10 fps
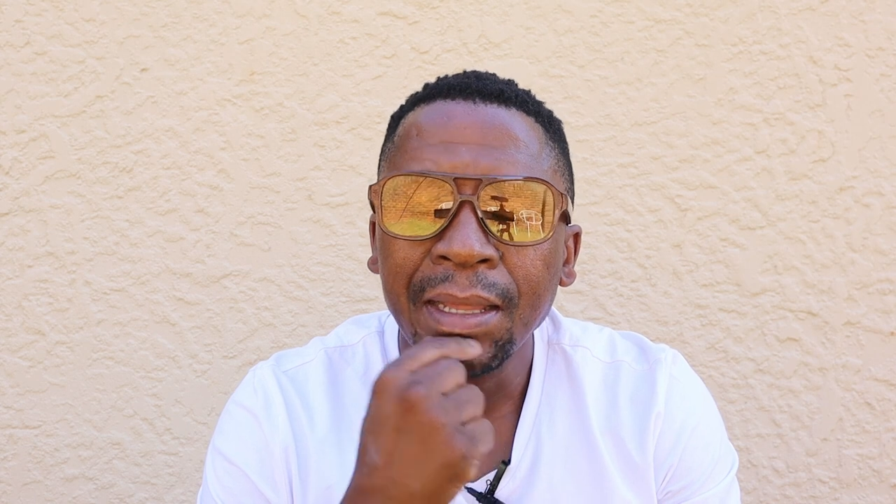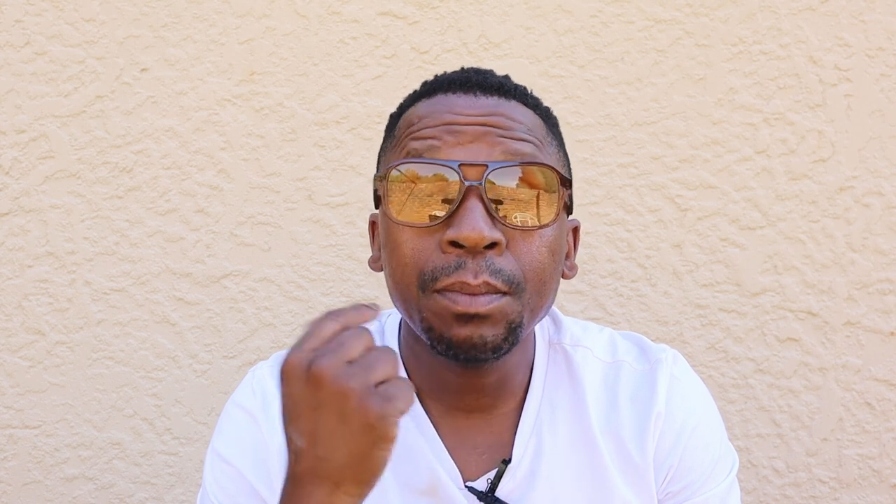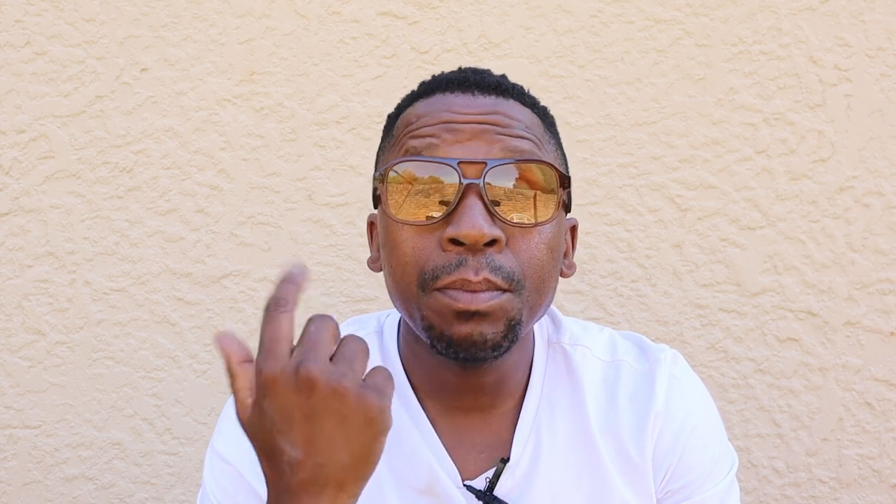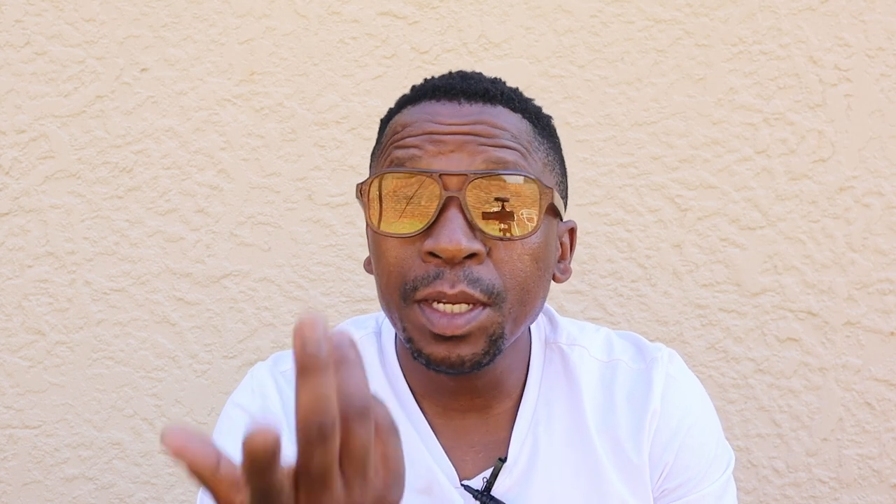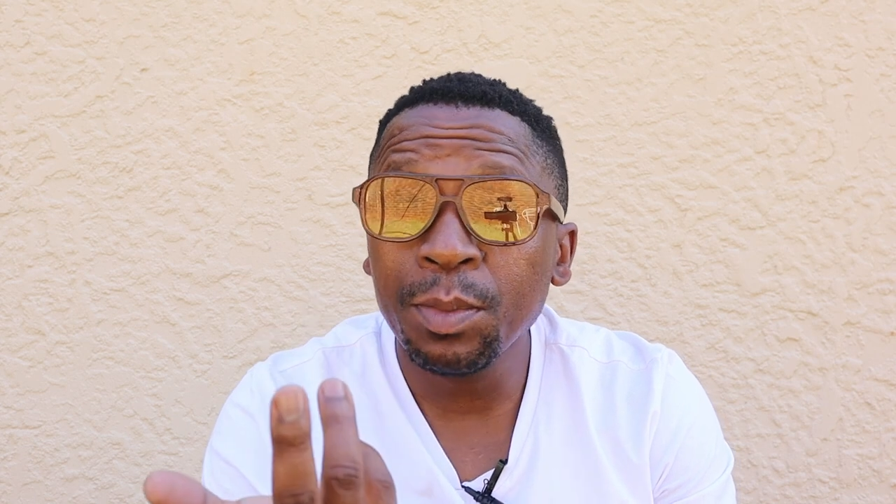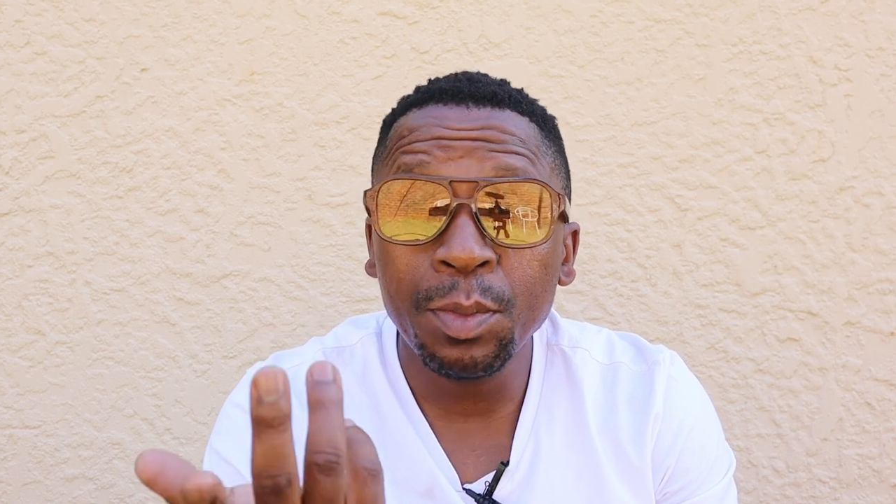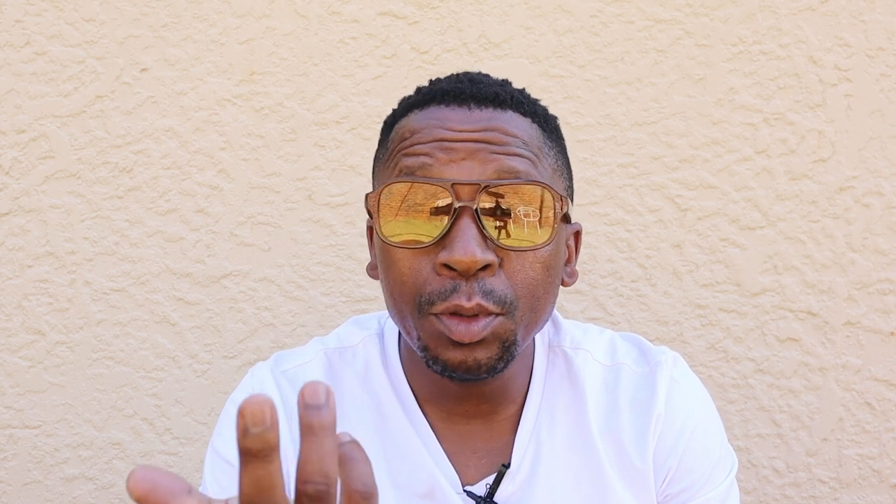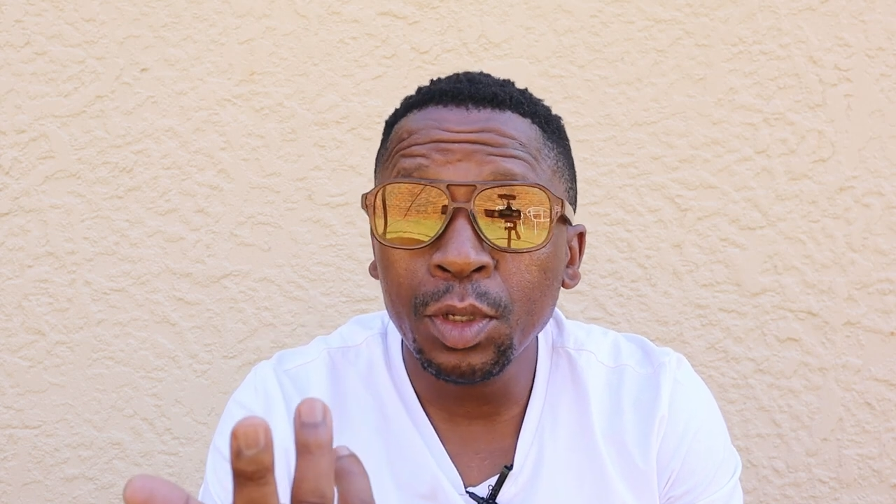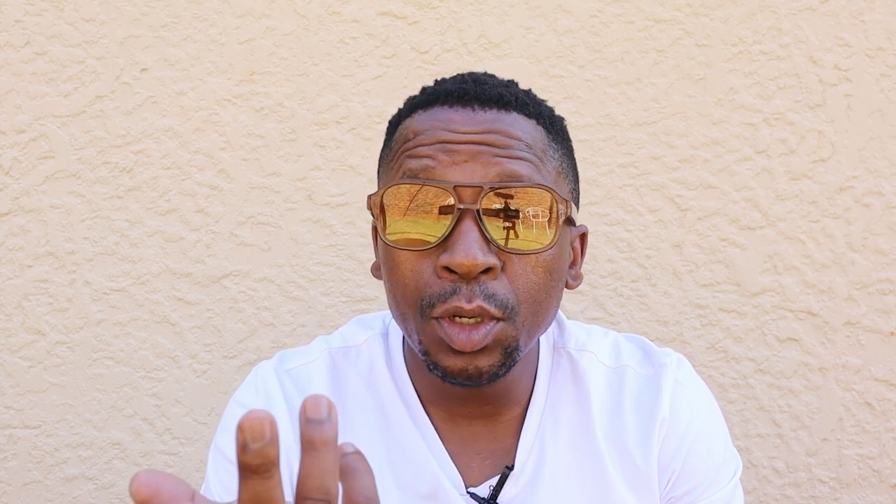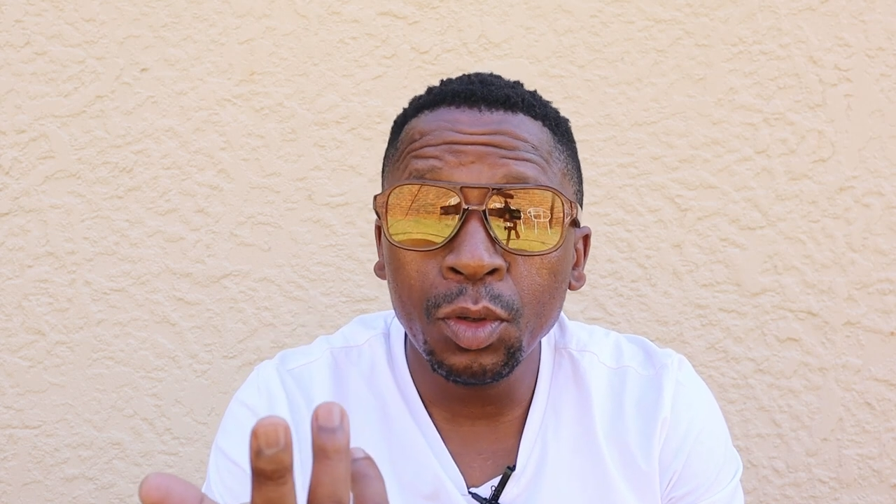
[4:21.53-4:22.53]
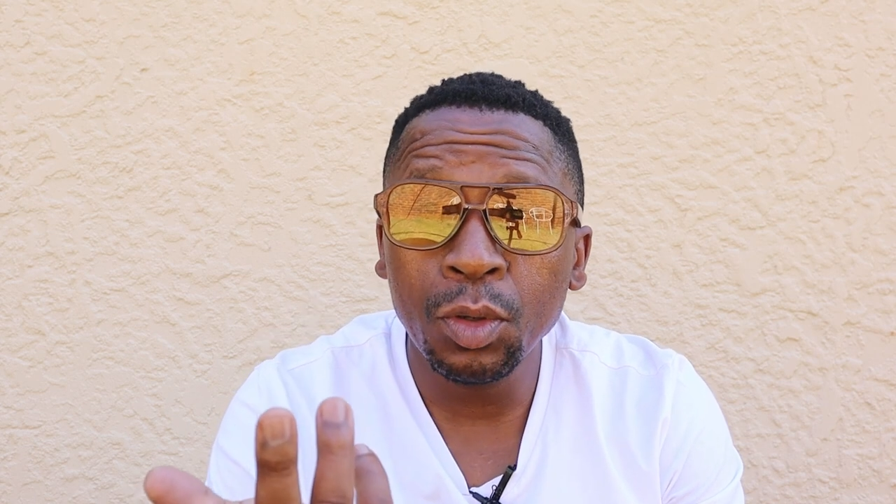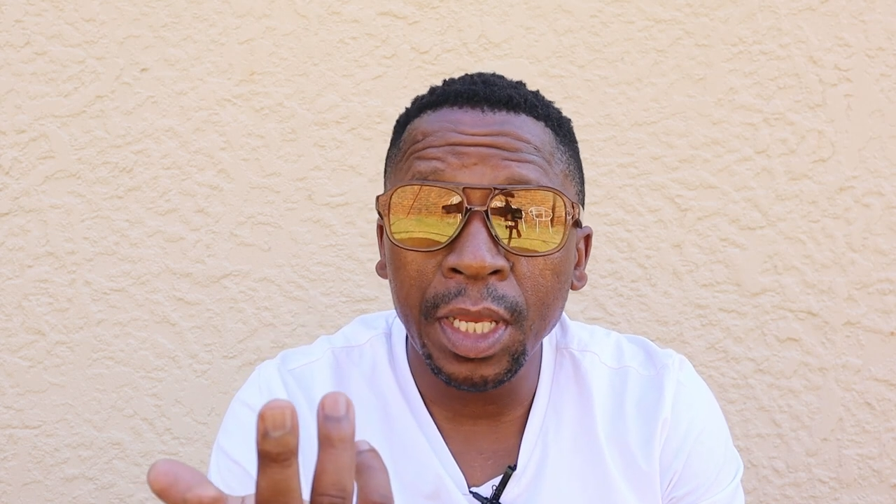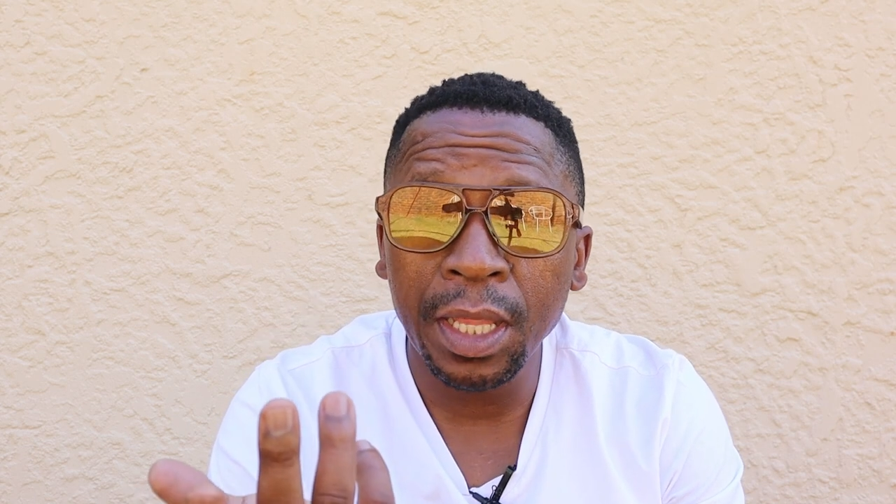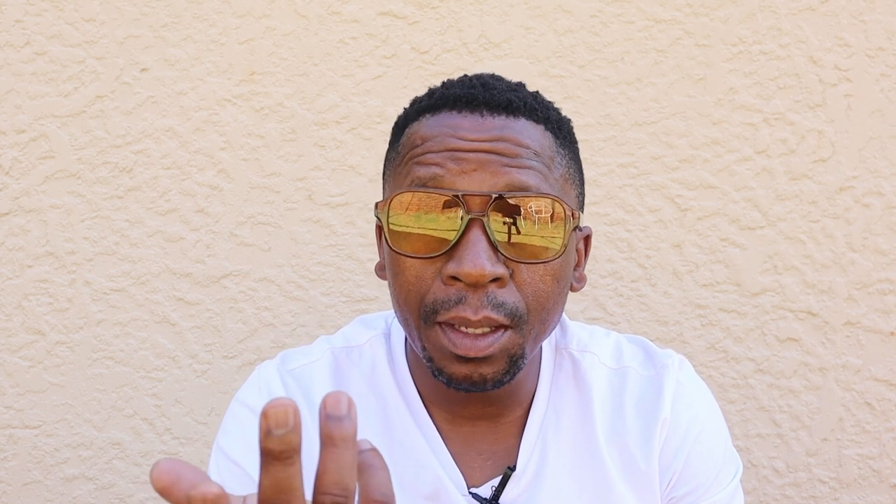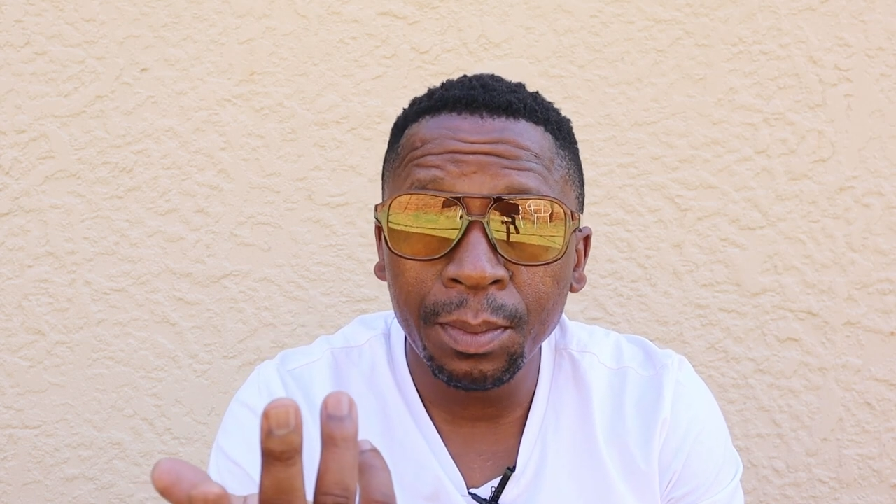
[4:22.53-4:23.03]
that many people, they don't
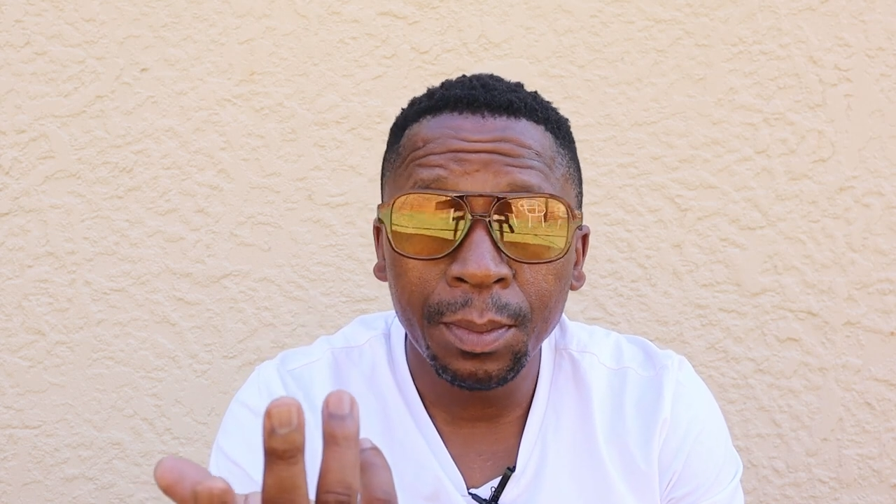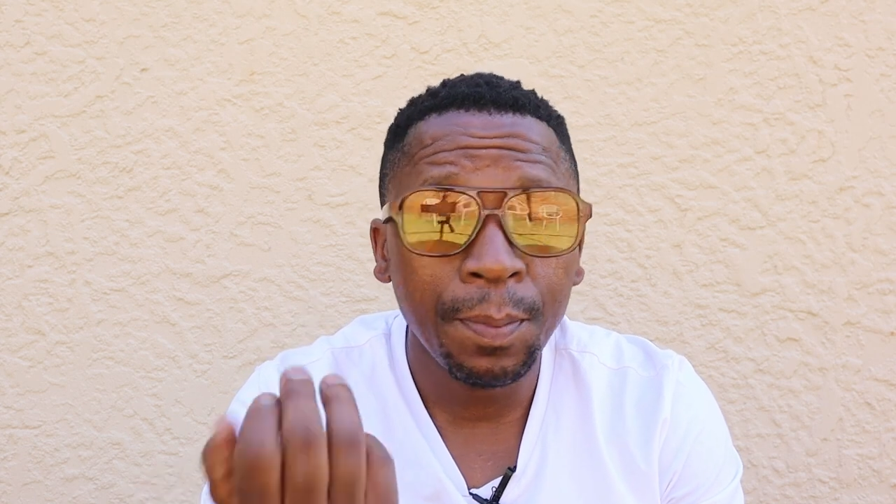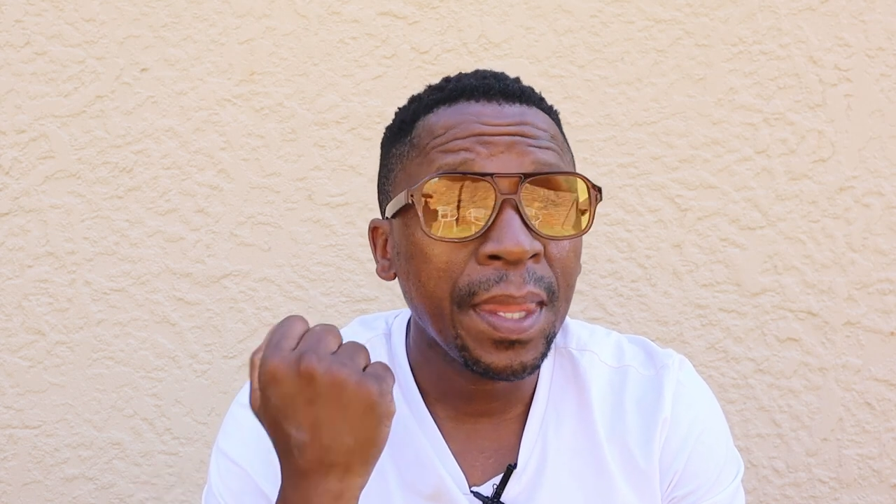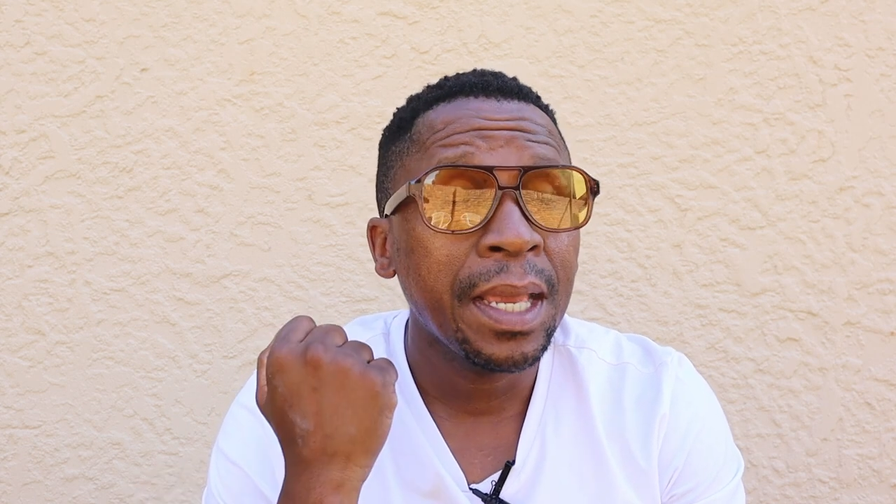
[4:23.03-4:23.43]
look at them.